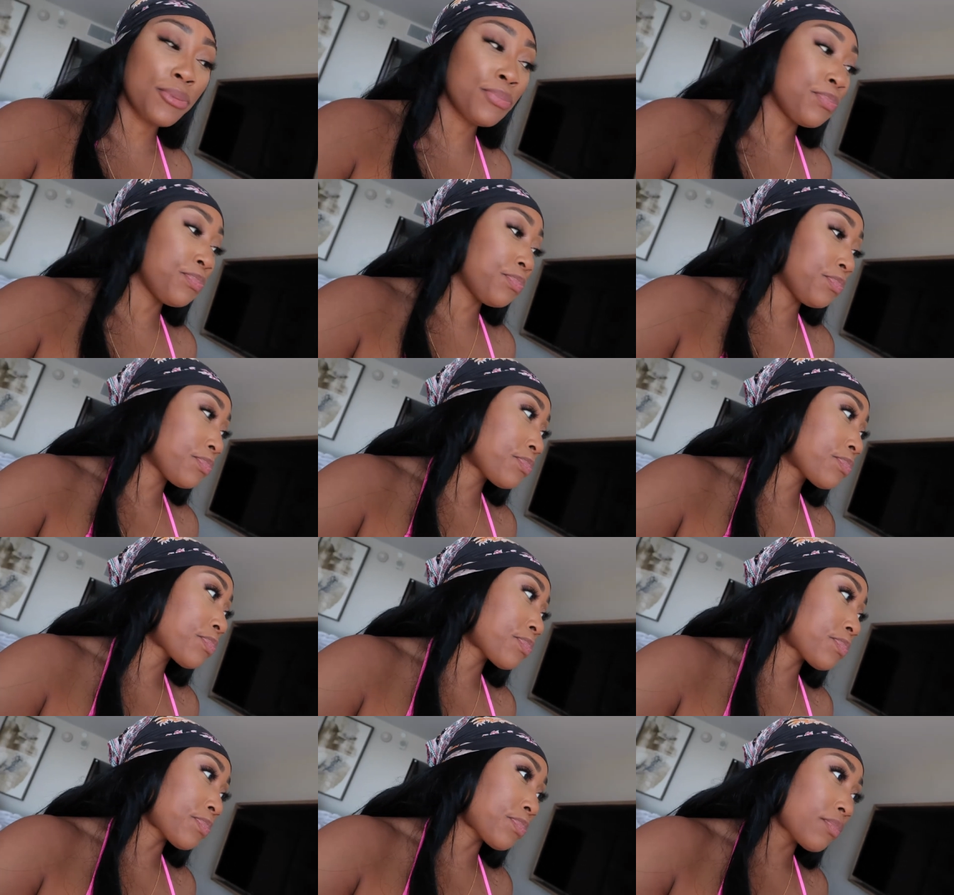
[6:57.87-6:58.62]

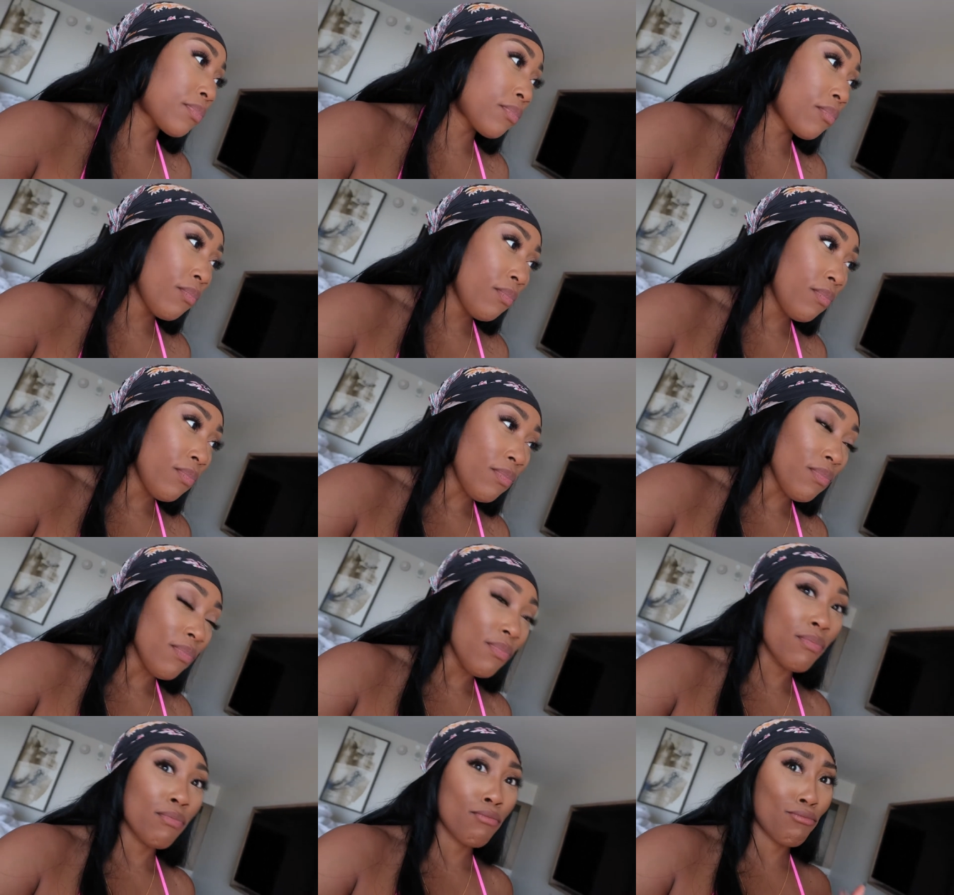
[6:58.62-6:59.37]

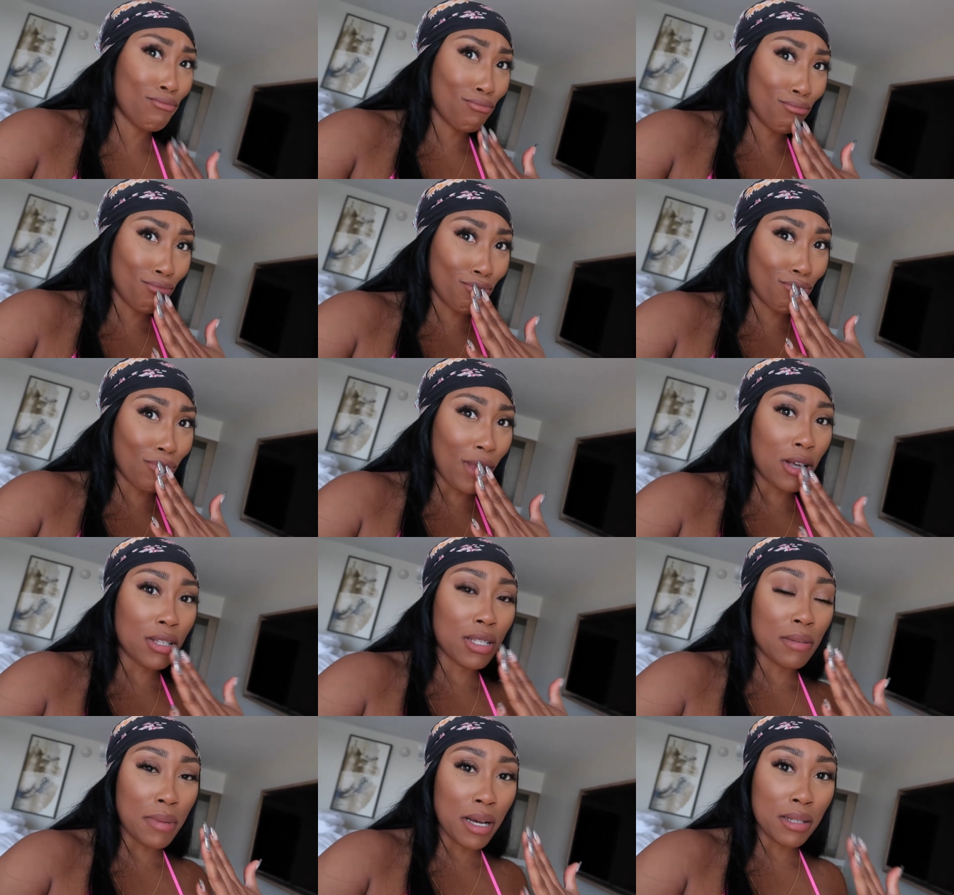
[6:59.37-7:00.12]
I
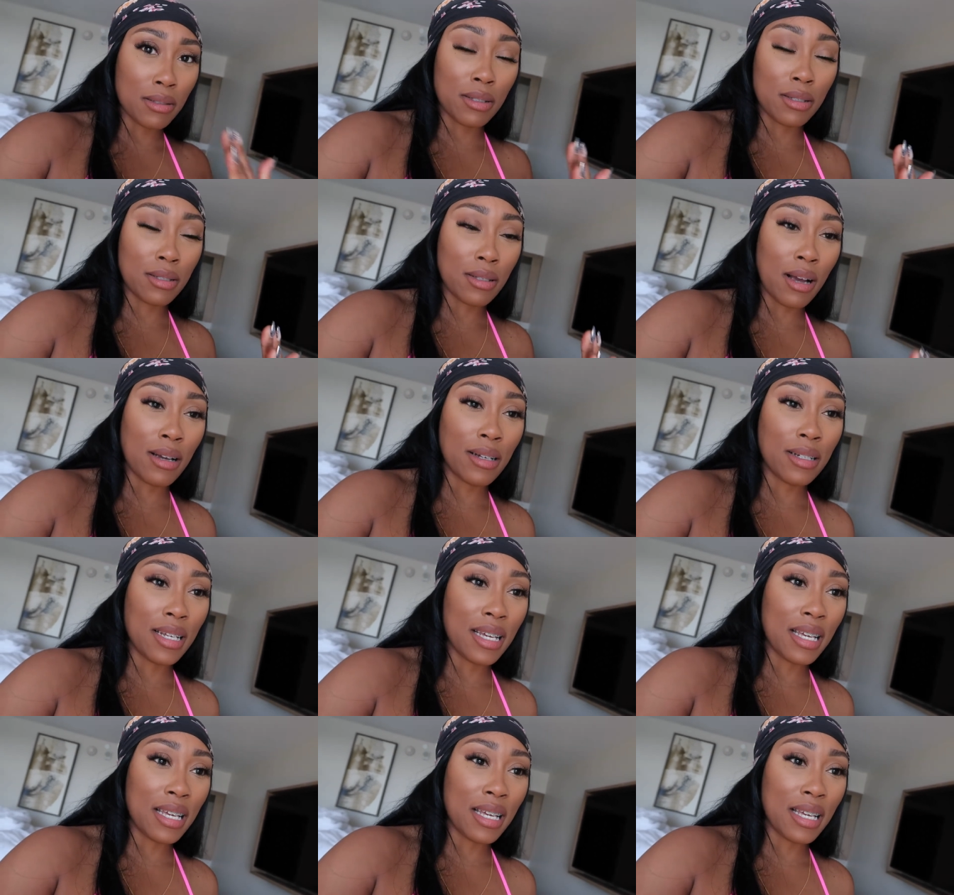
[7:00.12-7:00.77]
was about to start it